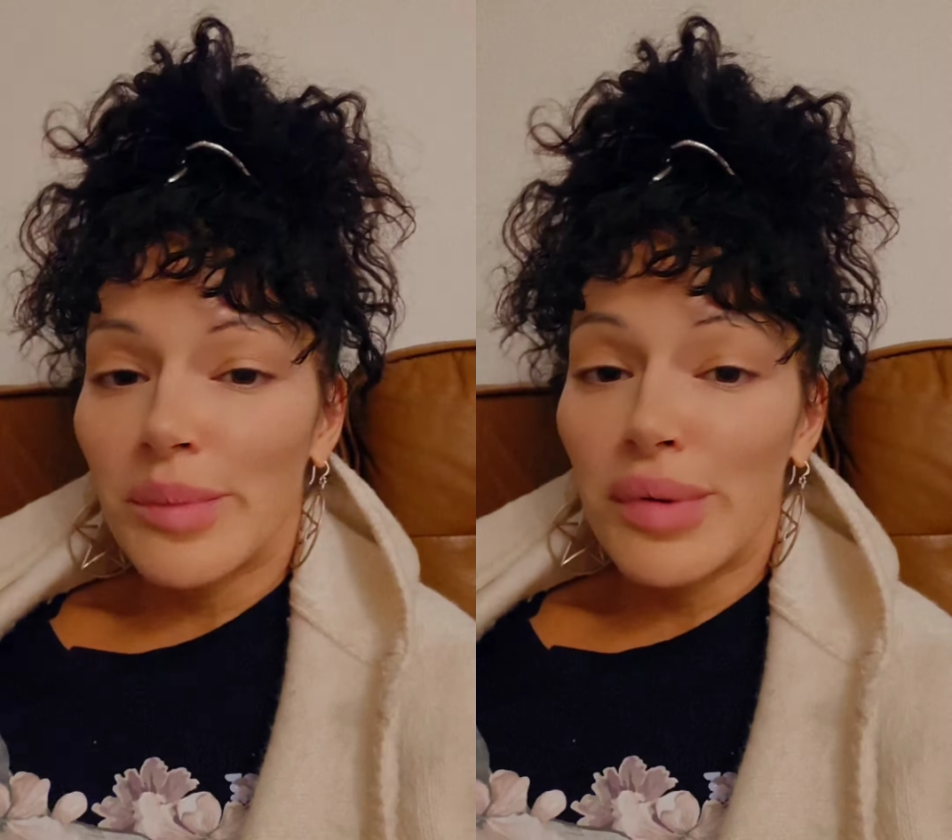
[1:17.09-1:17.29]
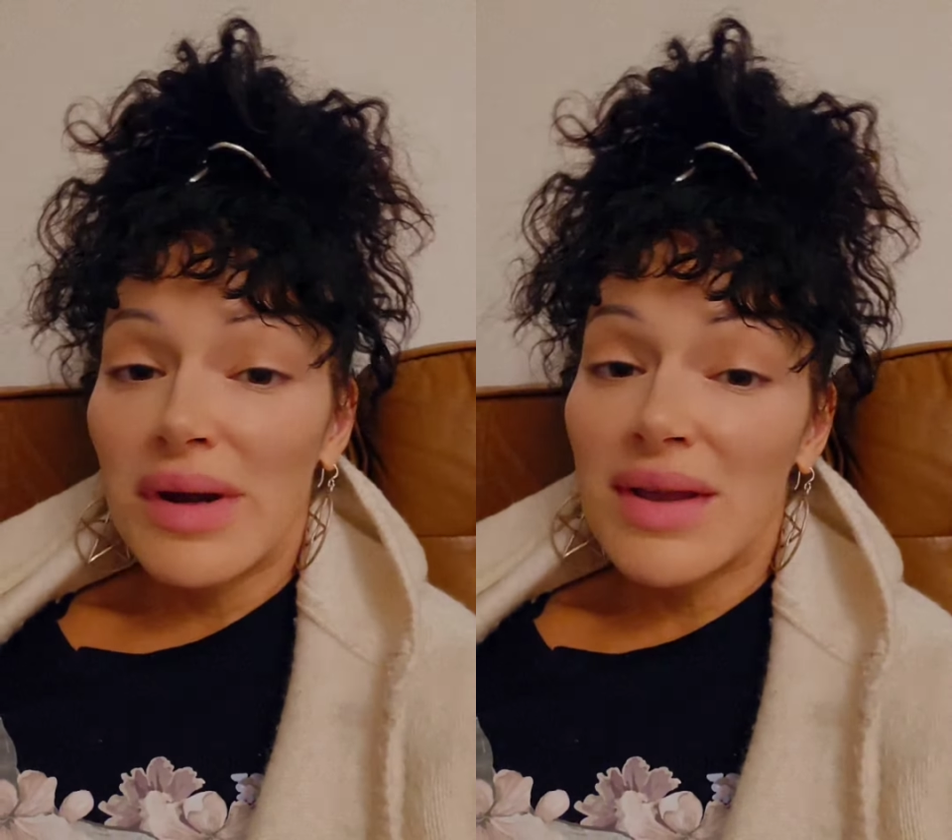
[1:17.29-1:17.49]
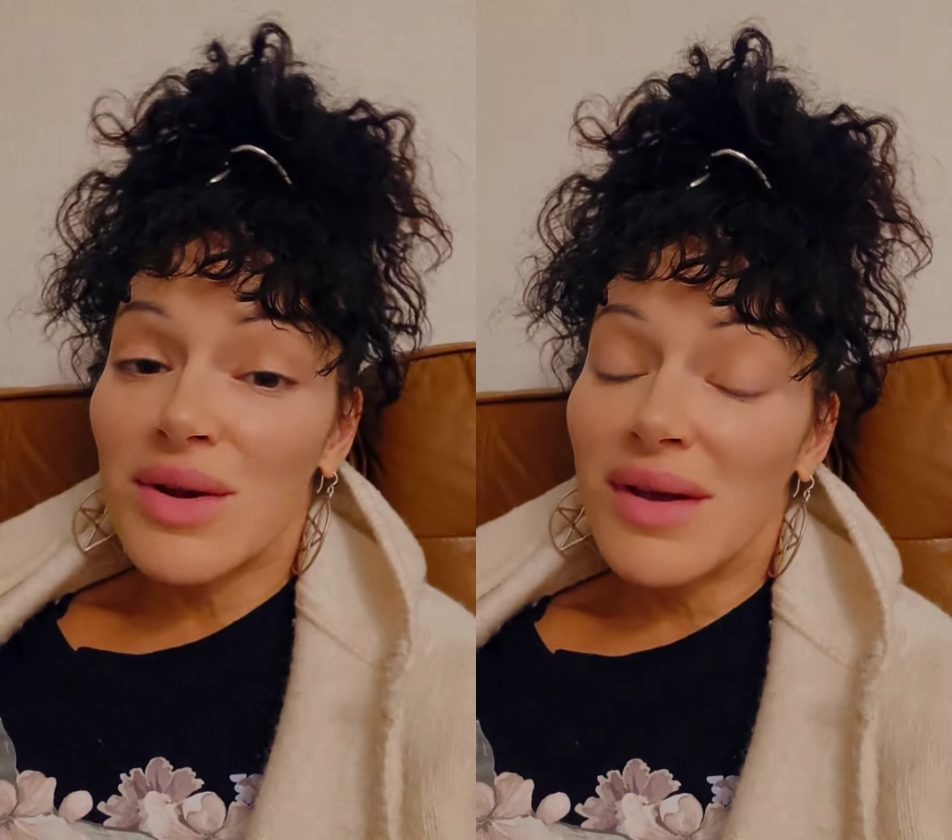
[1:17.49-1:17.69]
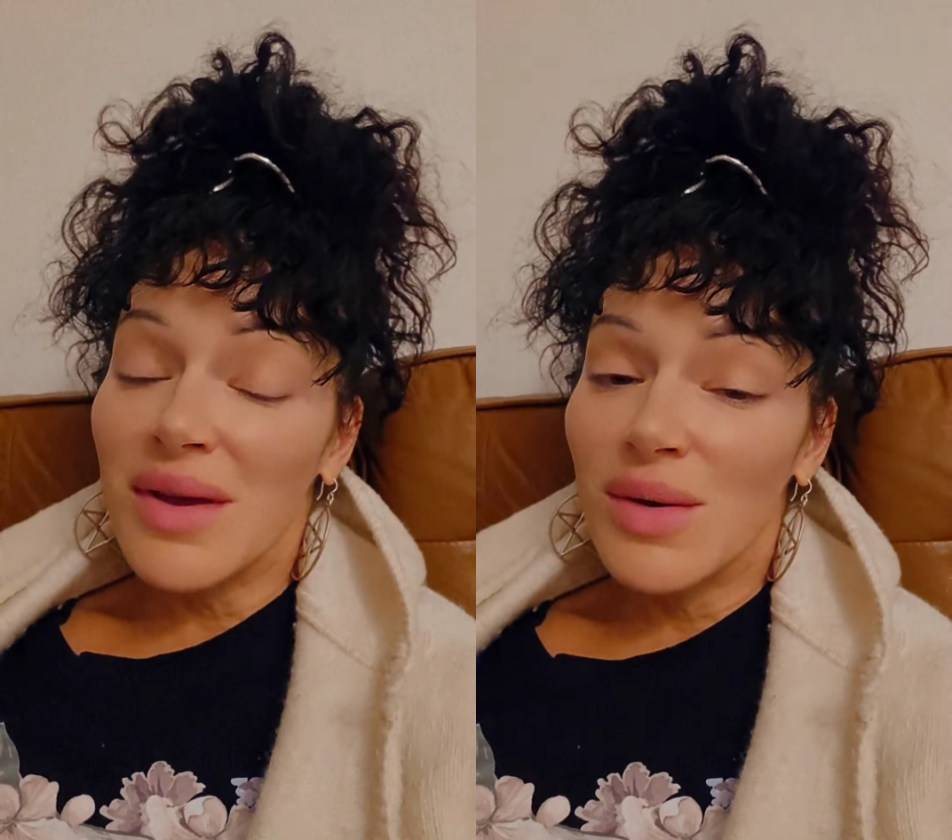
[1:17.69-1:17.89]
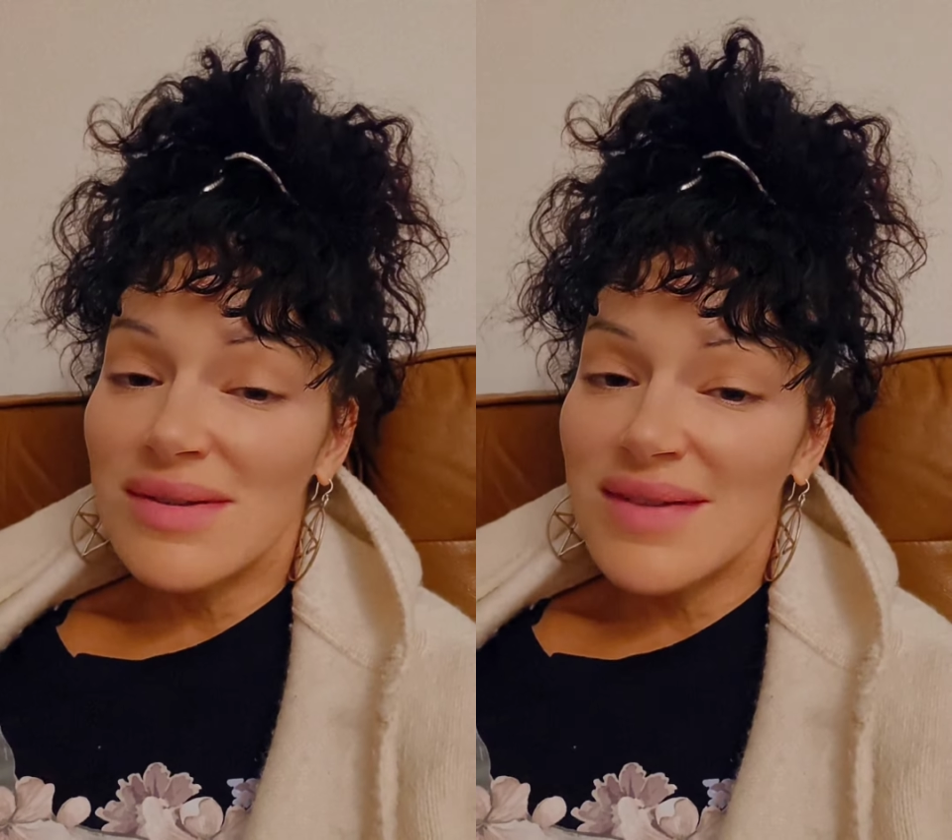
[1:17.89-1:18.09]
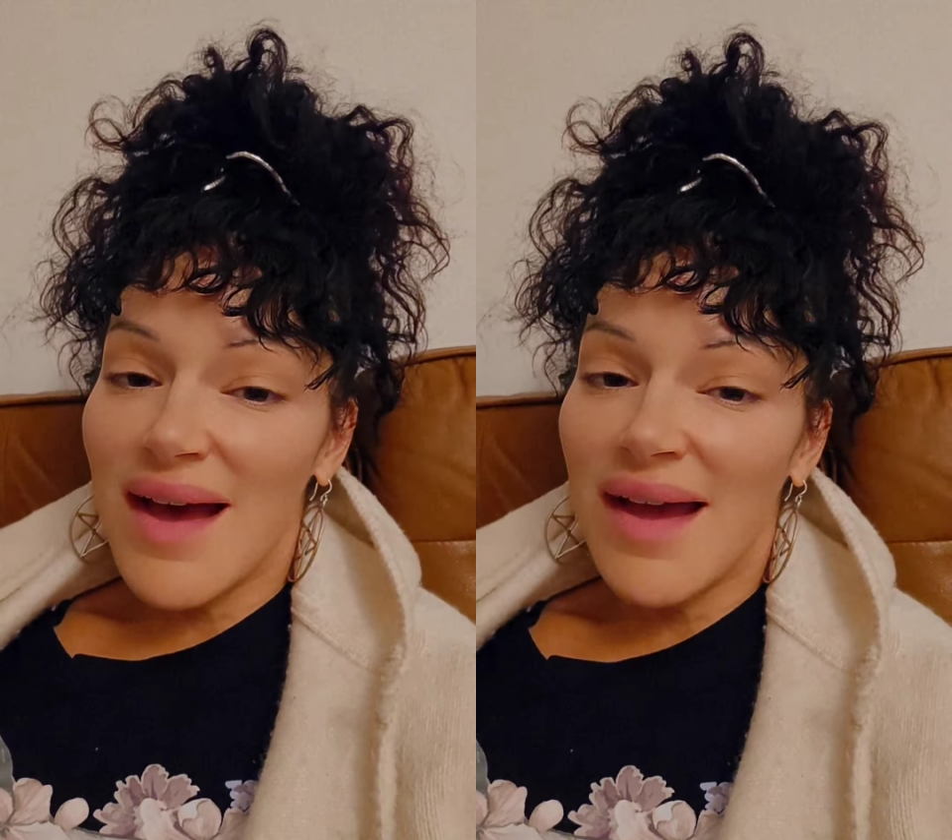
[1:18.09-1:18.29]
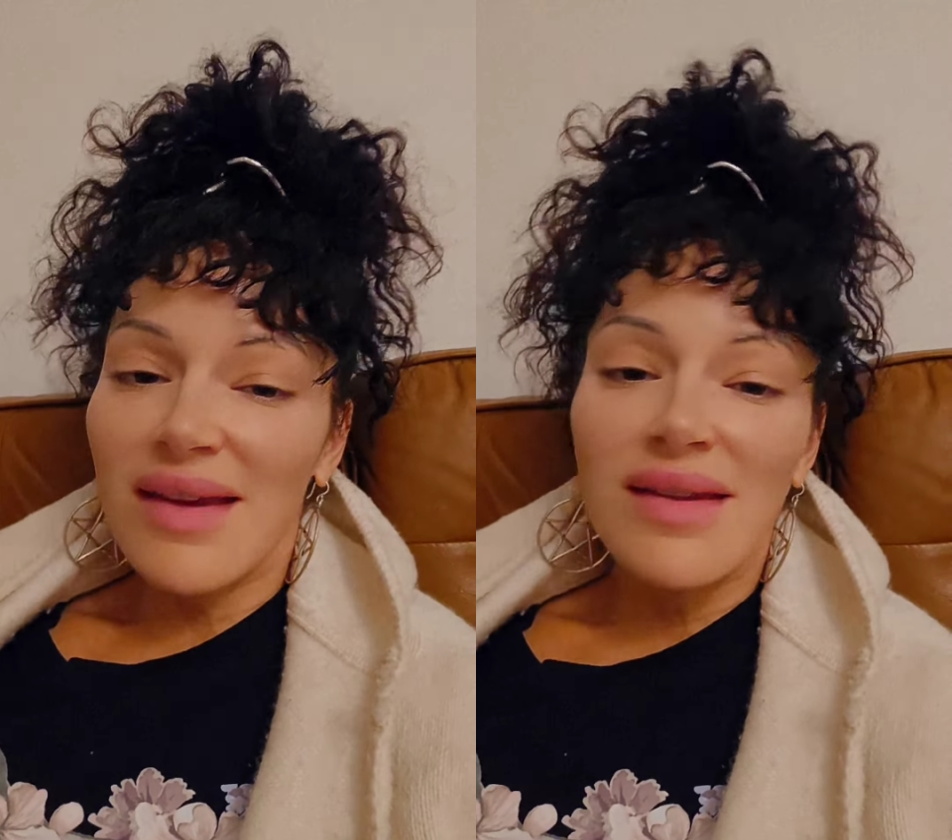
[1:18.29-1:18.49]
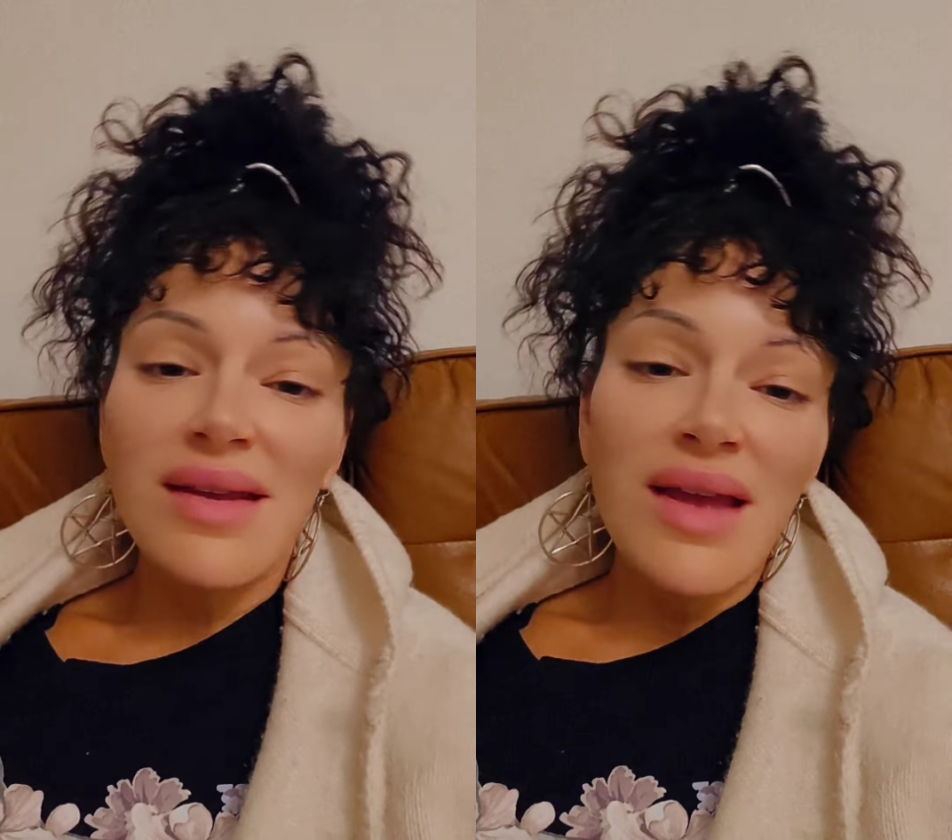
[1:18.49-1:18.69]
putting your ego aside,